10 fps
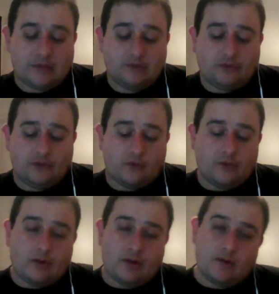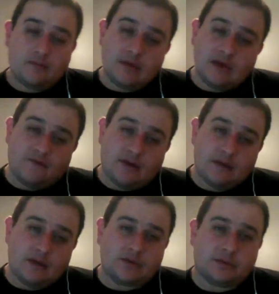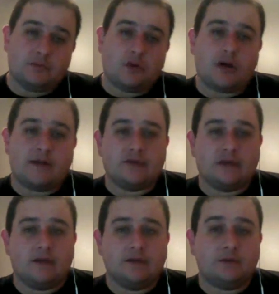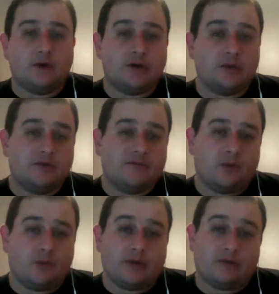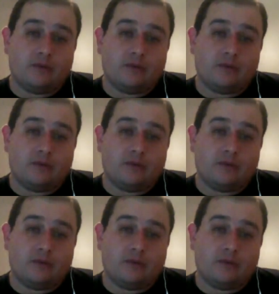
So if I meet with them tomorrow and everything goes well, it could be 4 weeks.